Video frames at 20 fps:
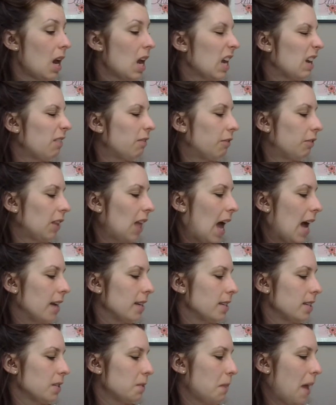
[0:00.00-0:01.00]
He flattened
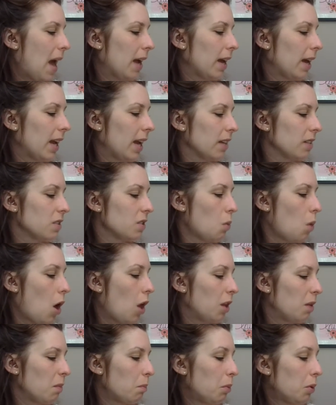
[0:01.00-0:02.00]
his back against the
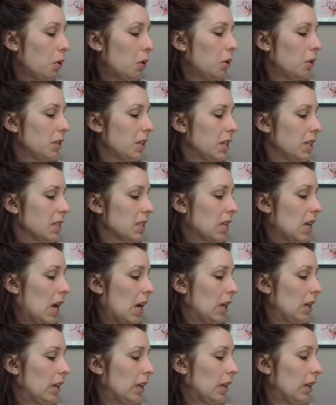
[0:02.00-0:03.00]
wall and pulled in his gut.